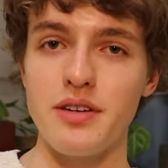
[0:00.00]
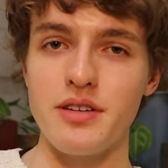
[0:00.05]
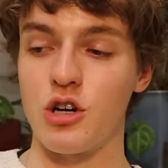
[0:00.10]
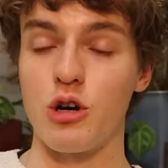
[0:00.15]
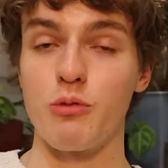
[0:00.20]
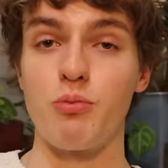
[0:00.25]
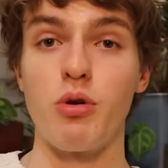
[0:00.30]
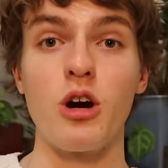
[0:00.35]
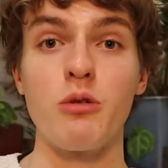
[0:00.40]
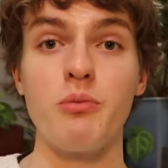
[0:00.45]
Her
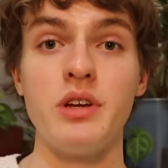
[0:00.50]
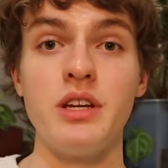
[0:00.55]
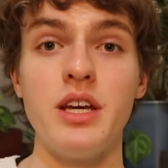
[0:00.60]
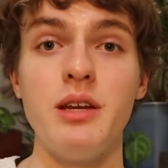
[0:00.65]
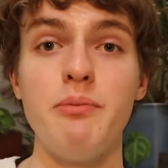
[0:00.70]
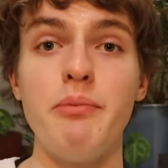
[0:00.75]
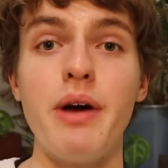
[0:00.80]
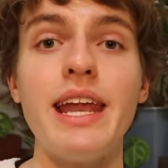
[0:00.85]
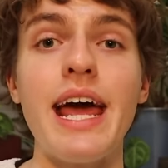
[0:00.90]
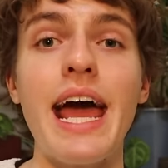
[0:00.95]
apartment
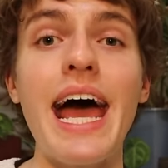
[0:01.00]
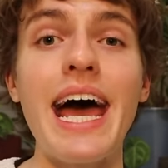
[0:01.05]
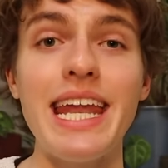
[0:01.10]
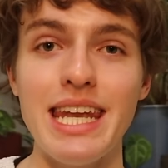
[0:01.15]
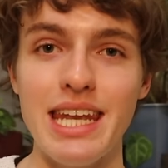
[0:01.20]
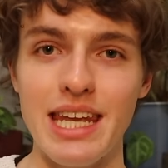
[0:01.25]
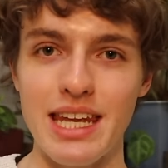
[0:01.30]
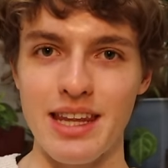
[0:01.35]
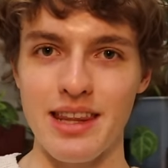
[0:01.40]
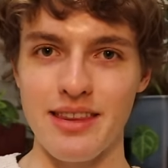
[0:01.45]
in
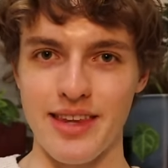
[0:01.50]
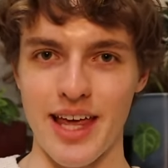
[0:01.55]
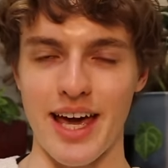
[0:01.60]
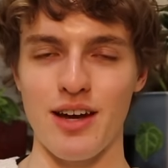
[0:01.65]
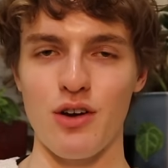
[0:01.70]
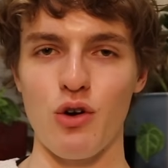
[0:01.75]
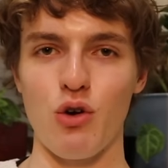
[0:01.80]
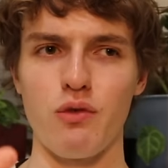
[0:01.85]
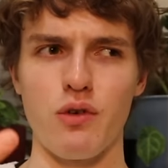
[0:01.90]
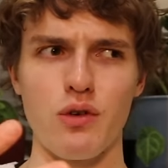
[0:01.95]
Manhattan
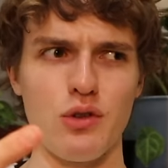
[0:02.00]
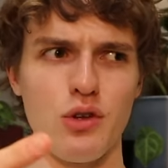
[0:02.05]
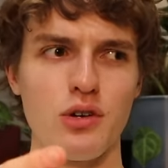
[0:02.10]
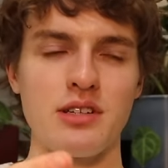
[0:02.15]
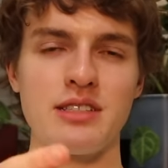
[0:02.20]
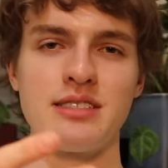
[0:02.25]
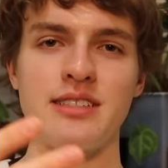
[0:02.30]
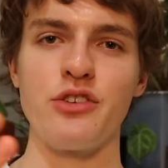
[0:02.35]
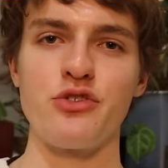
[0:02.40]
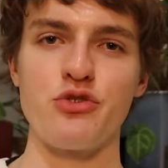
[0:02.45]
that
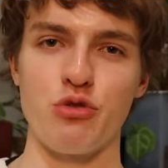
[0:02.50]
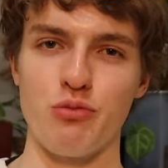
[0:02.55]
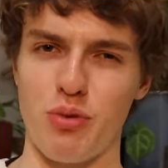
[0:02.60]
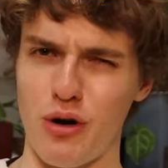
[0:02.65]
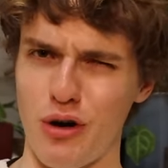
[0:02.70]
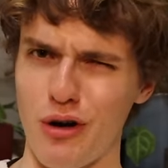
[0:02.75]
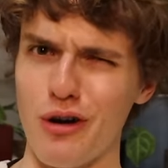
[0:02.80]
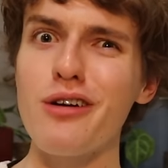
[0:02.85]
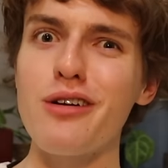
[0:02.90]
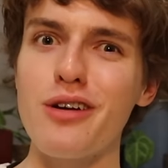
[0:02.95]
overlooks Central
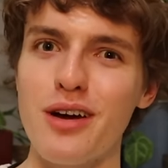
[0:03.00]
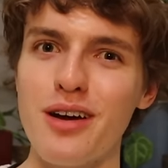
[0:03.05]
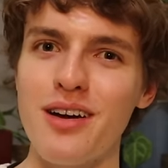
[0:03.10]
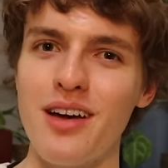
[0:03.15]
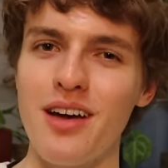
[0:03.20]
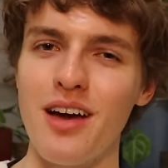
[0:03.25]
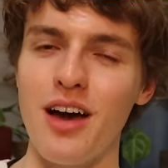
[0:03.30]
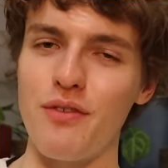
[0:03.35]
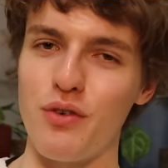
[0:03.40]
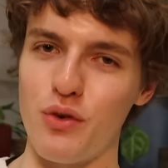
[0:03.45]
Park,
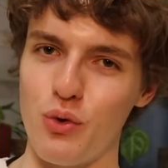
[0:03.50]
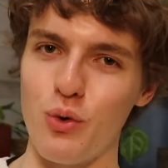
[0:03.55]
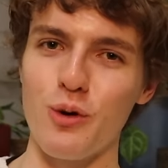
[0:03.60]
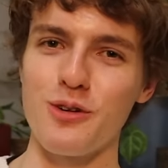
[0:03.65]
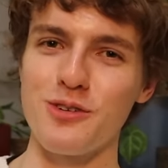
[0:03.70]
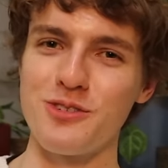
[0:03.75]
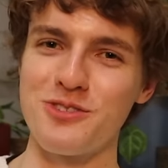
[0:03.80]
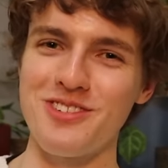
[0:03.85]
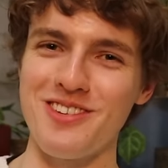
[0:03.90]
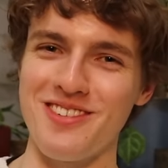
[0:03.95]
of
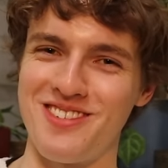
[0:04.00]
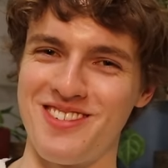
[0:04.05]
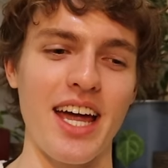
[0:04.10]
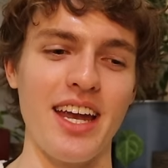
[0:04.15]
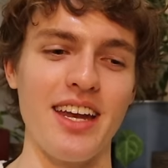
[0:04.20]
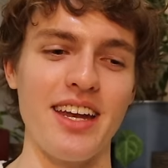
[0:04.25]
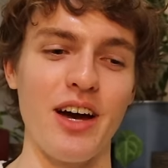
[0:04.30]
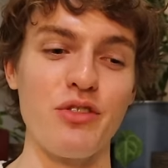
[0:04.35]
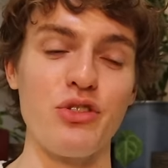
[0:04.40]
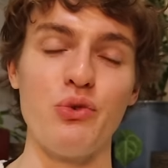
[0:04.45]
course.
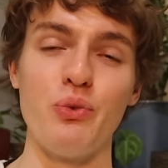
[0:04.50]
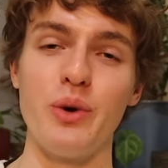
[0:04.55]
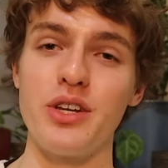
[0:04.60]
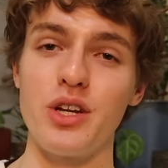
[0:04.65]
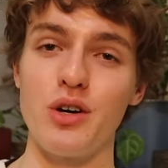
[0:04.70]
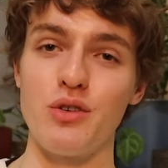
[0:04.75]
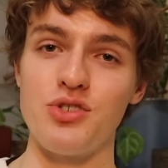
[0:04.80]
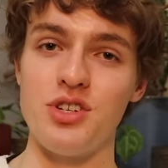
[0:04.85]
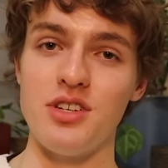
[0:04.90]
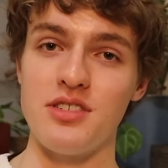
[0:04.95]
And out the
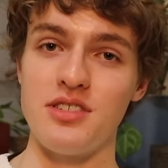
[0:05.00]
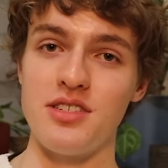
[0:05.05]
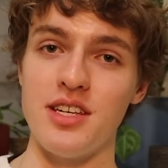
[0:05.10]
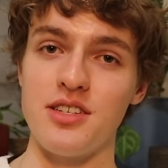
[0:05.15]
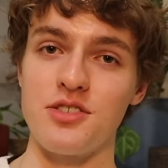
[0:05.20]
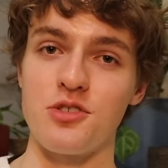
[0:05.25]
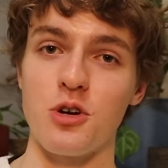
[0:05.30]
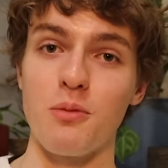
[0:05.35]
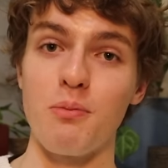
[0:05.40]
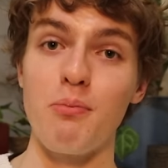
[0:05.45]
window, she
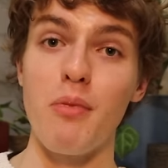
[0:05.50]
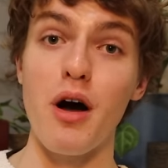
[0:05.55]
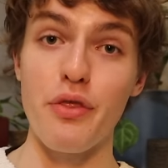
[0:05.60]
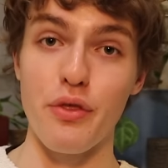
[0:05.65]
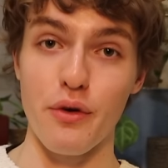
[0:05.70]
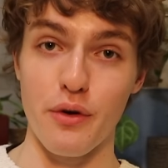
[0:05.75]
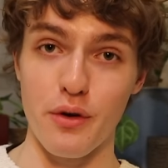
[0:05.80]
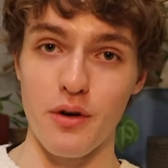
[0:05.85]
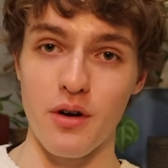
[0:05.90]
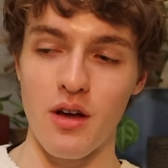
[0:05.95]
sees her
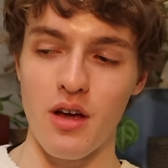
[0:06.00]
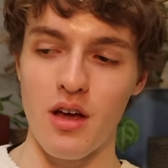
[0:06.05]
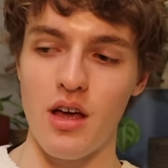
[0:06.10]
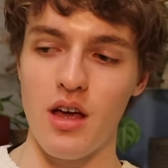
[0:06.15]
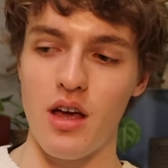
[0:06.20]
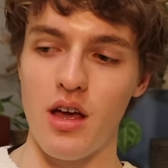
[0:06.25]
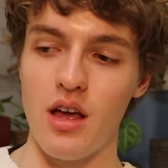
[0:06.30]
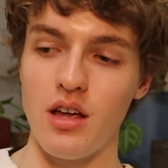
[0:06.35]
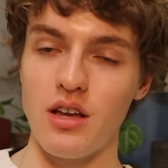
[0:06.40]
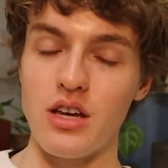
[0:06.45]
mother
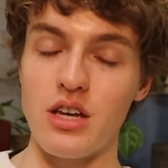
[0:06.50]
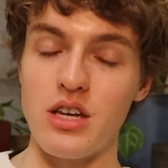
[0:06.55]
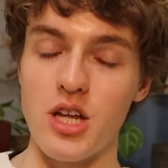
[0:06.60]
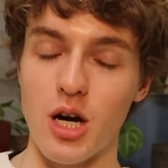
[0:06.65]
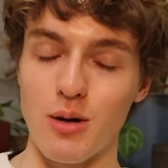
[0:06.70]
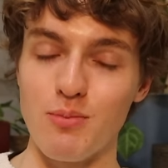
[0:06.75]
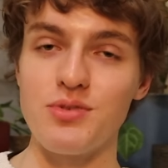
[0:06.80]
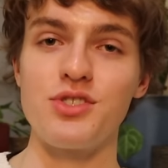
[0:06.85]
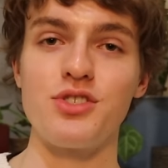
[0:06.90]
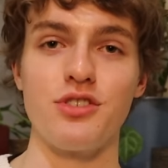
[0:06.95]

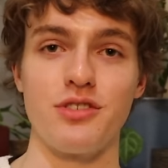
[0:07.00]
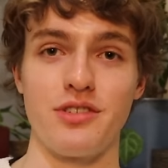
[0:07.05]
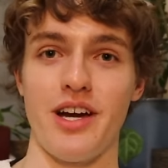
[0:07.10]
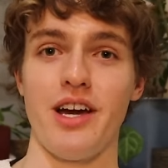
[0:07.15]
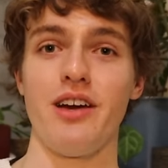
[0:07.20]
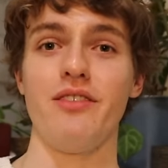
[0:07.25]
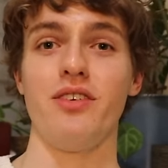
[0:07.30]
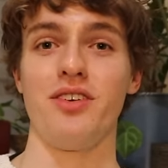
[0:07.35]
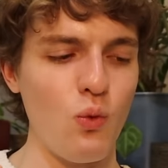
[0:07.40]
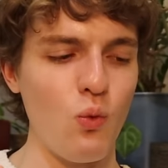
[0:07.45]
dumpster
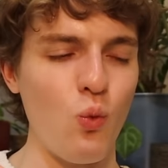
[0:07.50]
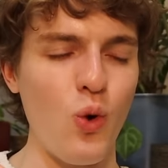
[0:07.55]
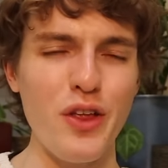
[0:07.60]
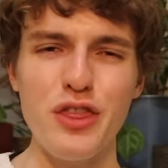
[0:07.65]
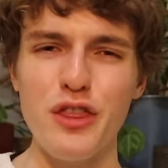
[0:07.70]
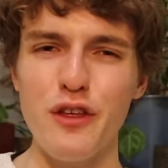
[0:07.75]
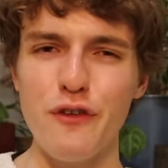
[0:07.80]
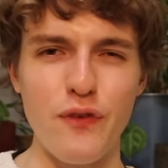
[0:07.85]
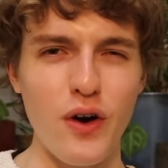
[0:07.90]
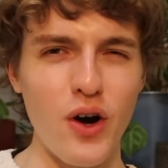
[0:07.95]
diving.
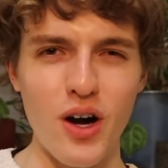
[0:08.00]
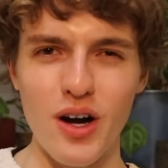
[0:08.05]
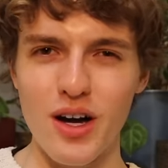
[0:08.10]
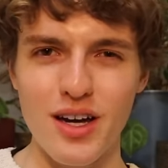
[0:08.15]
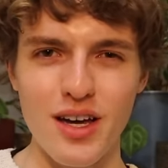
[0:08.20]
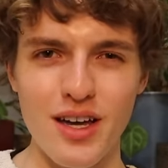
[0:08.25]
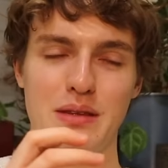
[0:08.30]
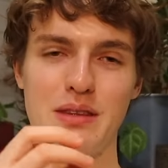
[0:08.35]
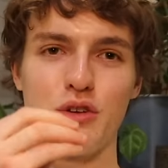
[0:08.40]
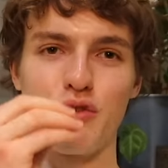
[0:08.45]
What the
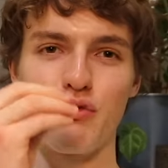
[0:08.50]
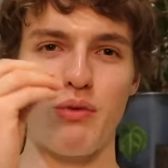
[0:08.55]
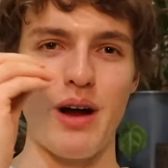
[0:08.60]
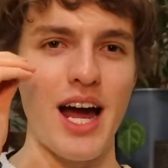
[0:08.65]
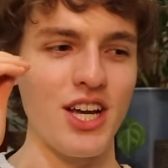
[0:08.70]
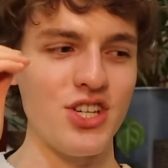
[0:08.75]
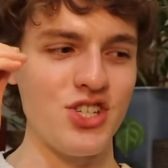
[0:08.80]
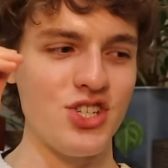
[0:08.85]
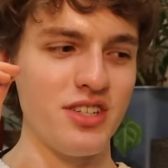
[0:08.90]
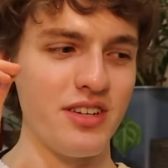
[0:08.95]
fuck? The
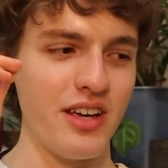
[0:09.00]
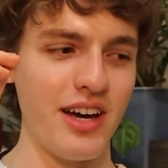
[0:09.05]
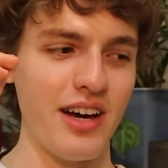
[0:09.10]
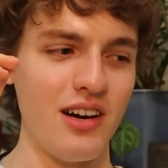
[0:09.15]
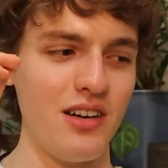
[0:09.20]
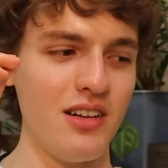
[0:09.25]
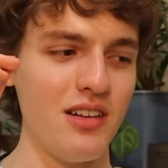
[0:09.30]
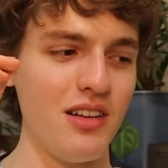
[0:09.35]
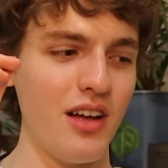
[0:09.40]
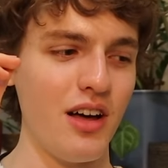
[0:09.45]

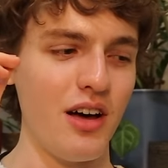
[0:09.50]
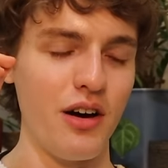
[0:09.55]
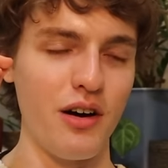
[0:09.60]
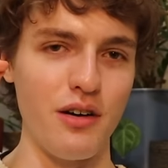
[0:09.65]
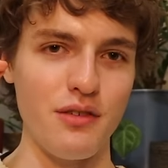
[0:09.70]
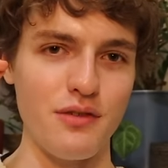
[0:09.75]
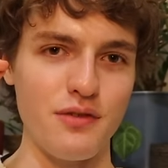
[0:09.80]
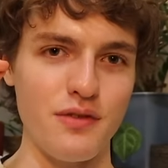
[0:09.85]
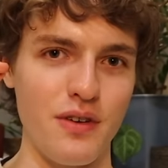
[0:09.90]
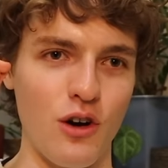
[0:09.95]
rationale
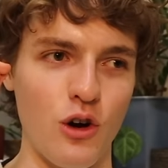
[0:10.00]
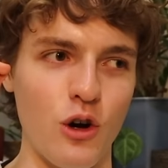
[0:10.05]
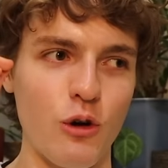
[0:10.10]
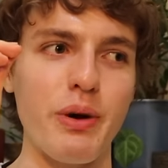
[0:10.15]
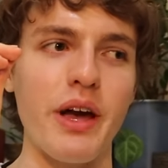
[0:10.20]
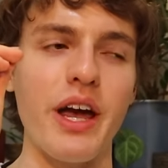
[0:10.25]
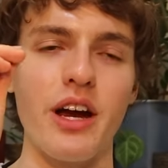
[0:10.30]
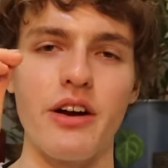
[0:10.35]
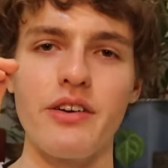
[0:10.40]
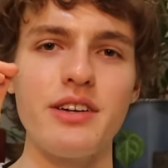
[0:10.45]
of her
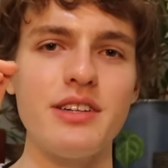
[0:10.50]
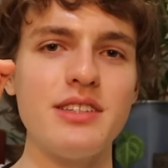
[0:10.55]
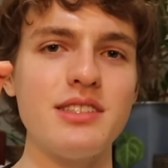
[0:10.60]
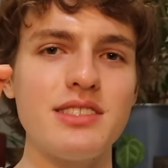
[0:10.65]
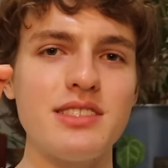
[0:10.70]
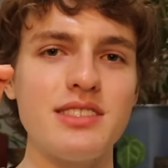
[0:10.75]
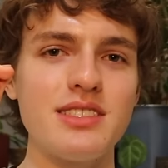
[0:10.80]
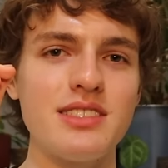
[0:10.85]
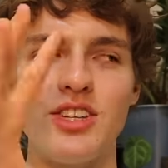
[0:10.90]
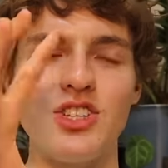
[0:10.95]

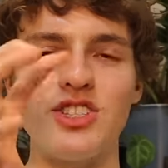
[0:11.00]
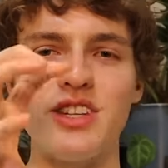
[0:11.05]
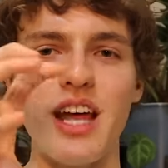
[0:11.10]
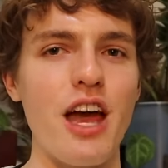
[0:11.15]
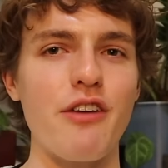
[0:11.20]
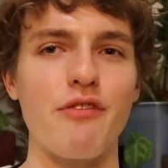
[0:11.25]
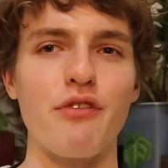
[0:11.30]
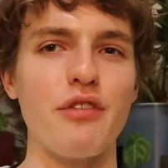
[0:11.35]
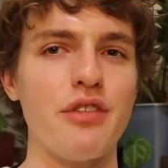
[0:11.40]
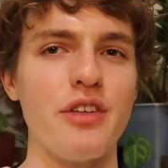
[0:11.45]
parents, just
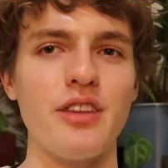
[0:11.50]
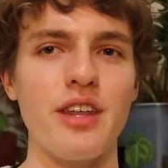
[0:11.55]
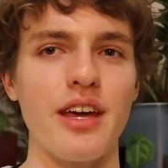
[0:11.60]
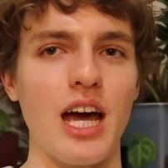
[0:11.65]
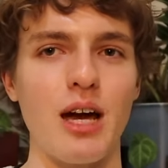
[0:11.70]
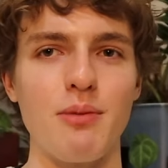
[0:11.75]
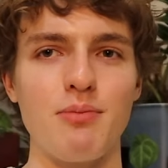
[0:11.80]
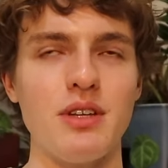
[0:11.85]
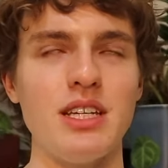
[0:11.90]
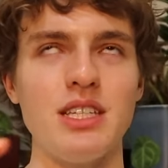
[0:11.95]
everything that
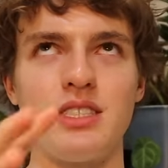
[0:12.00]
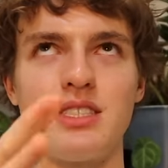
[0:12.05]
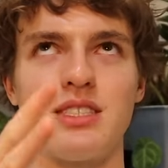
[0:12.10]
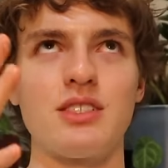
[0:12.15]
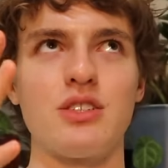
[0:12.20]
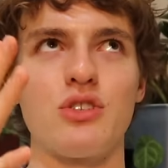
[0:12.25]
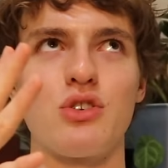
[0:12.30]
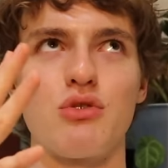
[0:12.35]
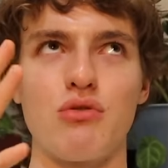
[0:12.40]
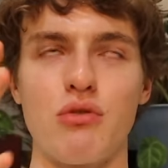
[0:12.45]
happened, it's
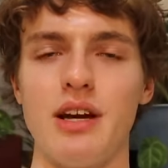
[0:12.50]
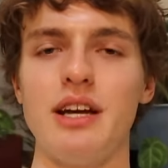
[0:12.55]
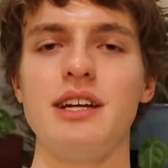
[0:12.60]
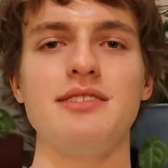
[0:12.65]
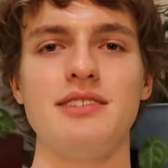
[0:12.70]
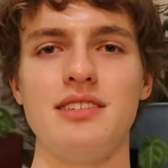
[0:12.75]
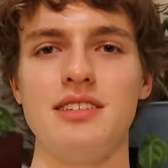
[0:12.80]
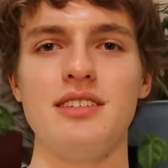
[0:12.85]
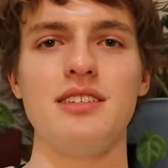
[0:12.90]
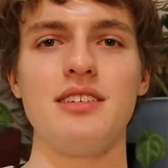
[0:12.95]

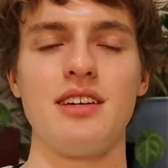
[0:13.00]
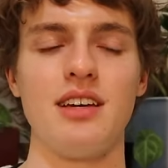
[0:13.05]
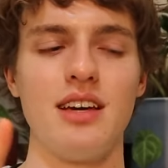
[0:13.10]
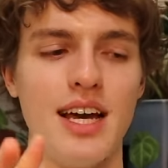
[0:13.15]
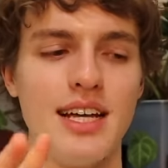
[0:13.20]
crazy.